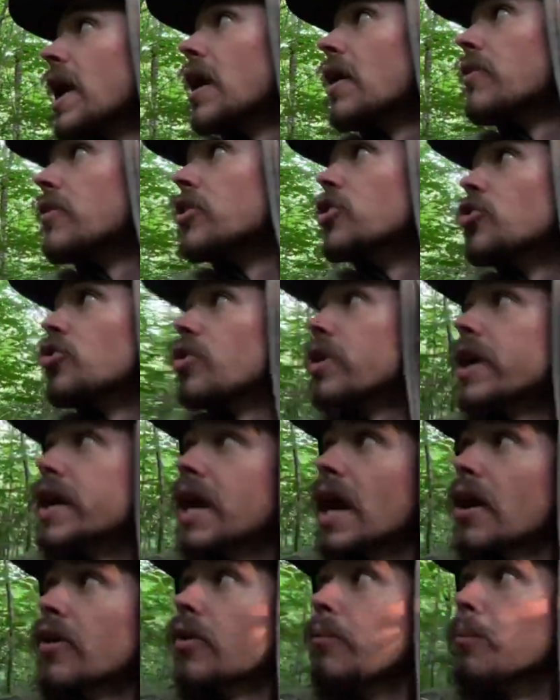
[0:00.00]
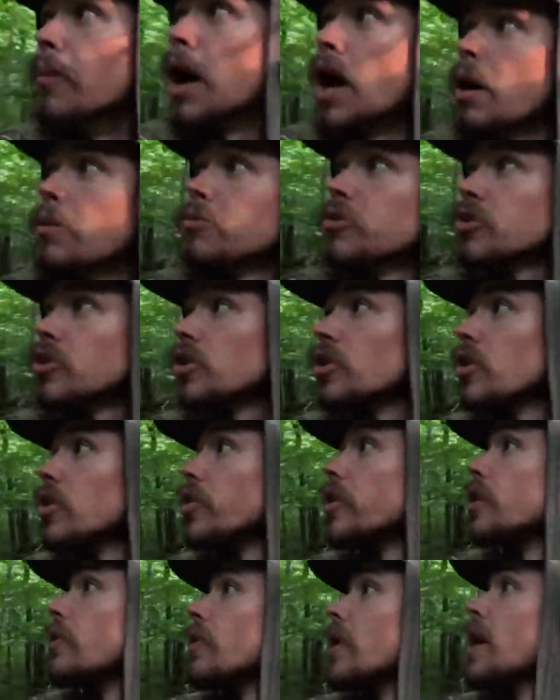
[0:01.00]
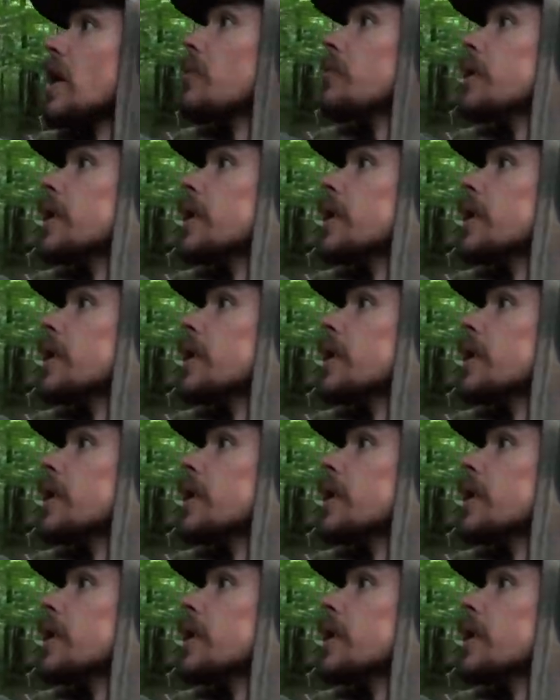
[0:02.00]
out of the tree, and now the mom's circling around